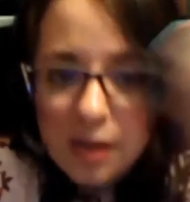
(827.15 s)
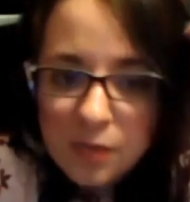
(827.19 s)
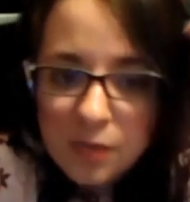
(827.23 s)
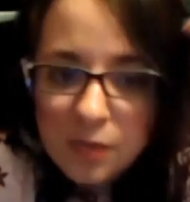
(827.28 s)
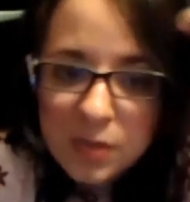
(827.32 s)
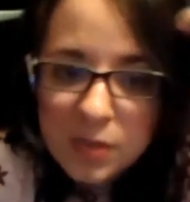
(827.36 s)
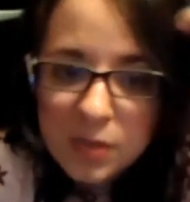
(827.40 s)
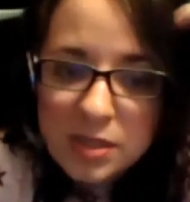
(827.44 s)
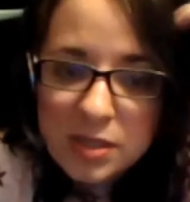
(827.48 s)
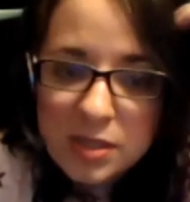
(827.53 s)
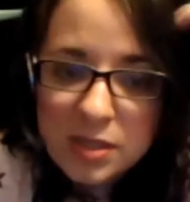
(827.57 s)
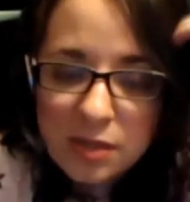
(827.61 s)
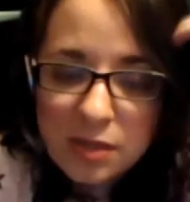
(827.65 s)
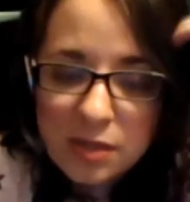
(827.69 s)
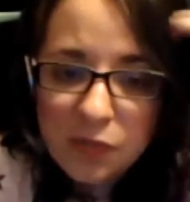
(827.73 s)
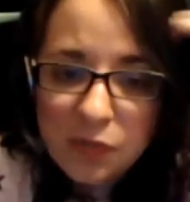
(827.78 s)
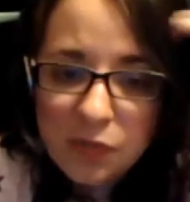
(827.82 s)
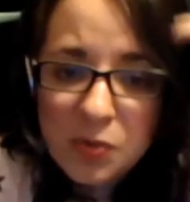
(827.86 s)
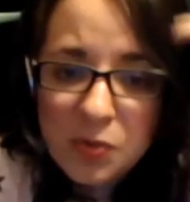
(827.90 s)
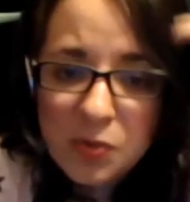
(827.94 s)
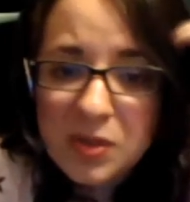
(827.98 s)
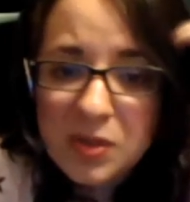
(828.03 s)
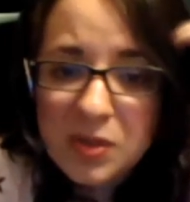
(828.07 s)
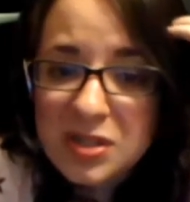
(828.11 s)
which the
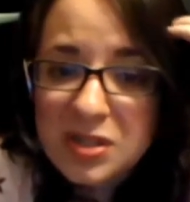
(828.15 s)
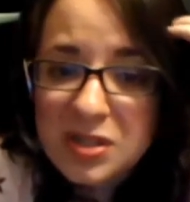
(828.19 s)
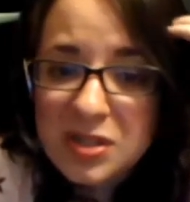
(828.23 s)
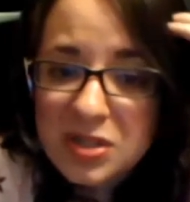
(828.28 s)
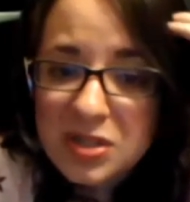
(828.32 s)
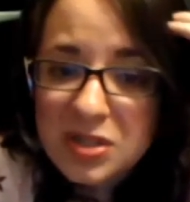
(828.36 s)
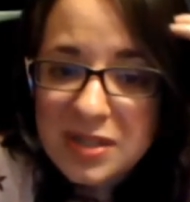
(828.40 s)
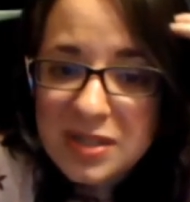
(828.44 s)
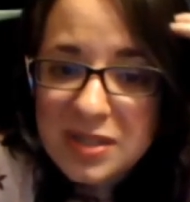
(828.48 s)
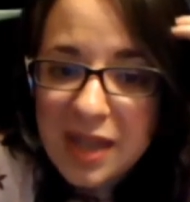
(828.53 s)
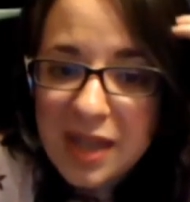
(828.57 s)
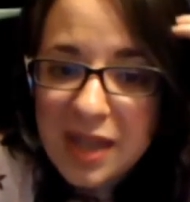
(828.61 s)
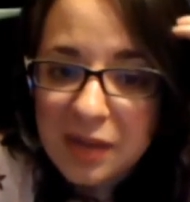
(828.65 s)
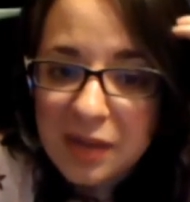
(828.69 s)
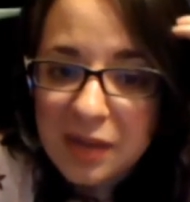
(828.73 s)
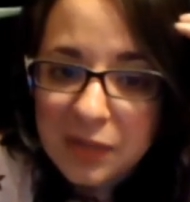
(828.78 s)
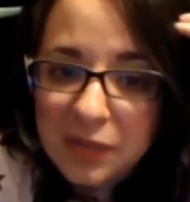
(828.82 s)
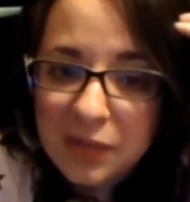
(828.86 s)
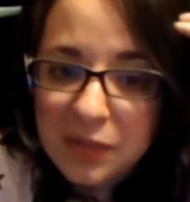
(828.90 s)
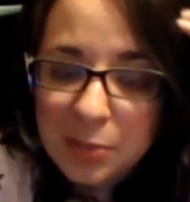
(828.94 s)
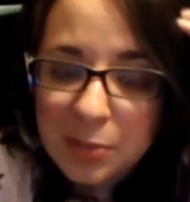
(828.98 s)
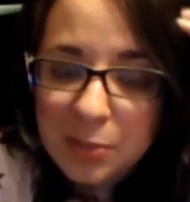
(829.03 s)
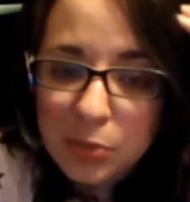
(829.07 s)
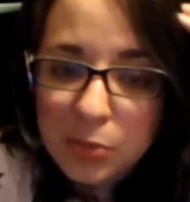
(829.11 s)
food is just kind of
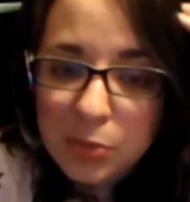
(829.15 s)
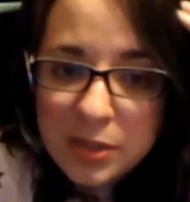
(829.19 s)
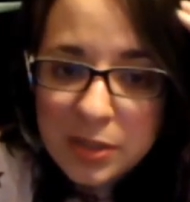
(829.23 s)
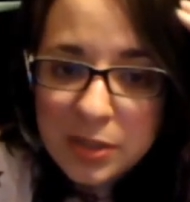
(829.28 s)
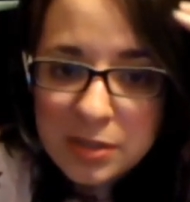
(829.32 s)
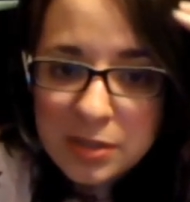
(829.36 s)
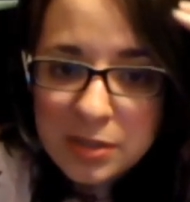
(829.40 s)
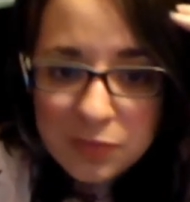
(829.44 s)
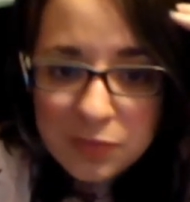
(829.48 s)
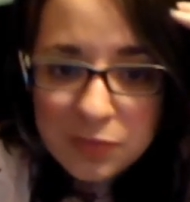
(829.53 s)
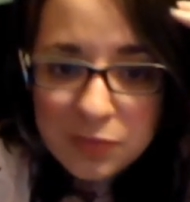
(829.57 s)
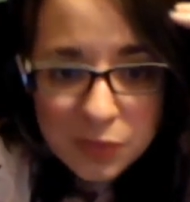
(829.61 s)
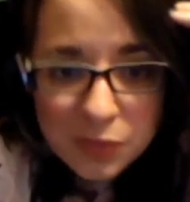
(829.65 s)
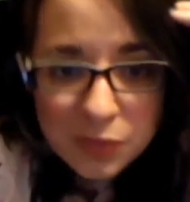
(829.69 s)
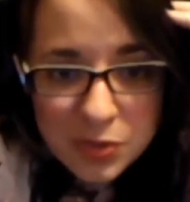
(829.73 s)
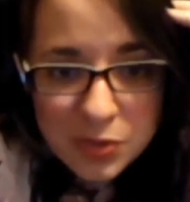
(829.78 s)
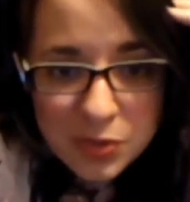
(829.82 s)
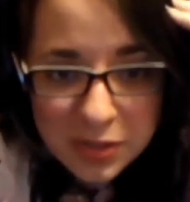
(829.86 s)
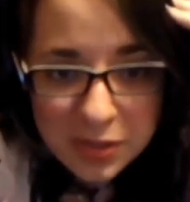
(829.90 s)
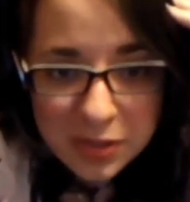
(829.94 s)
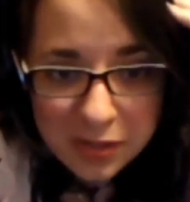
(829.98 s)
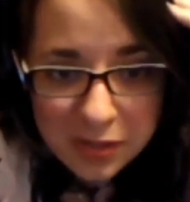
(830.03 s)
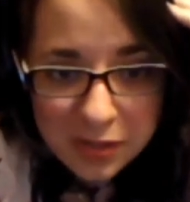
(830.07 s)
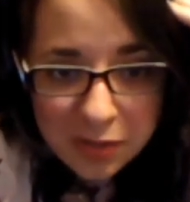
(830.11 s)
like British
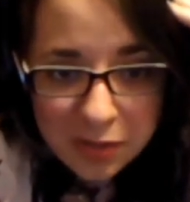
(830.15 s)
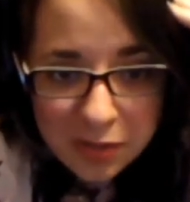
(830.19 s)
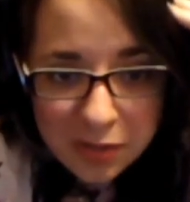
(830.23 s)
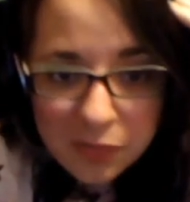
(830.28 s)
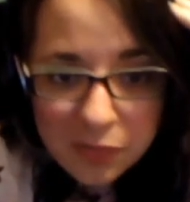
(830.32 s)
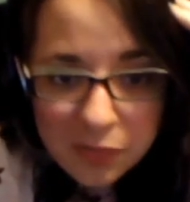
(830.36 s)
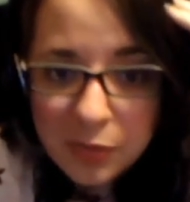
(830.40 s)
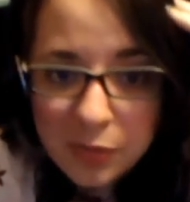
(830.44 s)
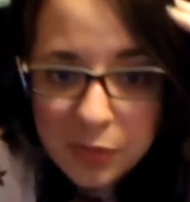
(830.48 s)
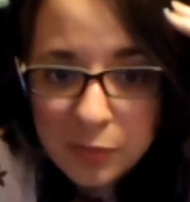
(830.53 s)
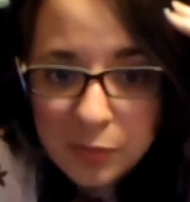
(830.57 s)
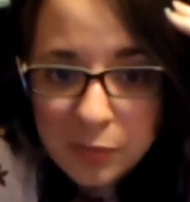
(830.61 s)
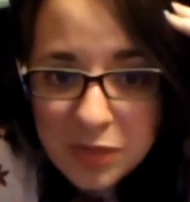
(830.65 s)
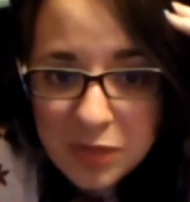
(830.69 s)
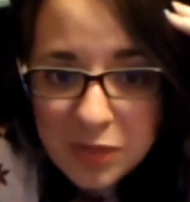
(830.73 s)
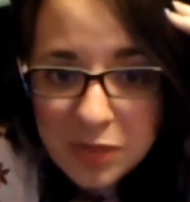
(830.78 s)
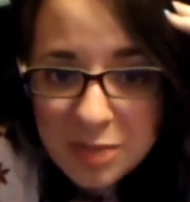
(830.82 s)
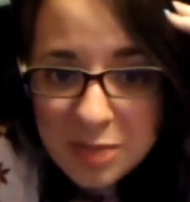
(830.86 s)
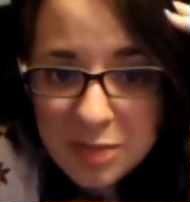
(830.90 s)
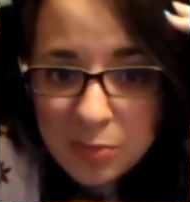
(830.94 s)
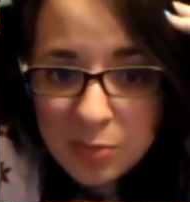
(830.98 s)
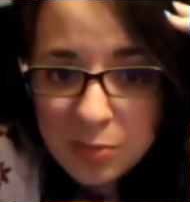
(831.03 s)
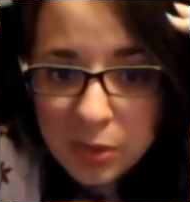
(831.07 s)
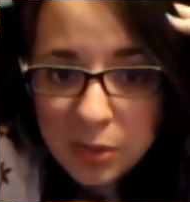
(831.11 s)
version of
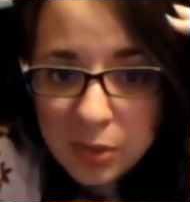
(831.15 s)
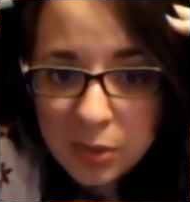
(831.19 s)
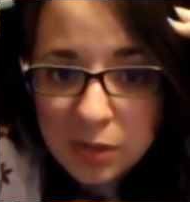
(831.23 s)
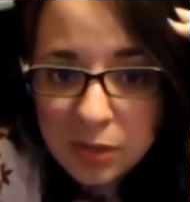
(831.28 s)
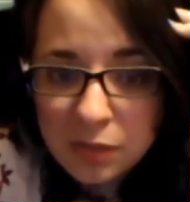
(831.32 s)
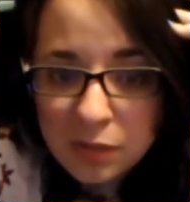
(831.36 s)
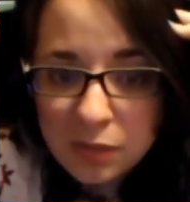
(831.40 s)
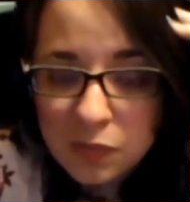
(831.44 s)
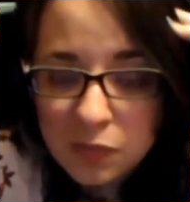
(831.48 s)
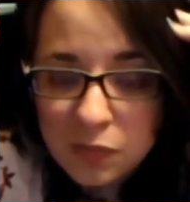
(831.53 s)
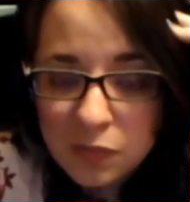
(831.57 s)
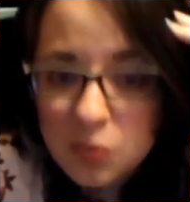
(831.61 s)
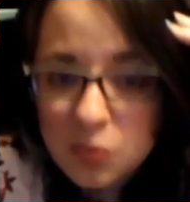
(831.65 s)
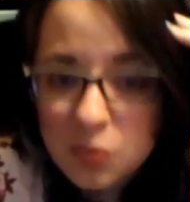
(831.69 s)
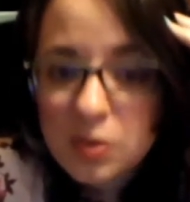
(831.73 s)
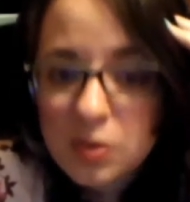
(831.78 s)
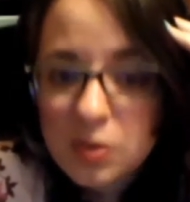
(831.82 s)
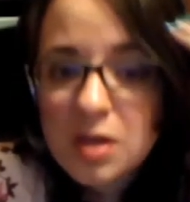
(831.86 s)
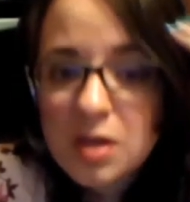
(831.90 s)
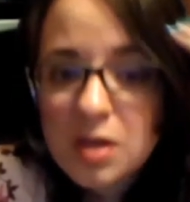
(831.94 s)
theme park food,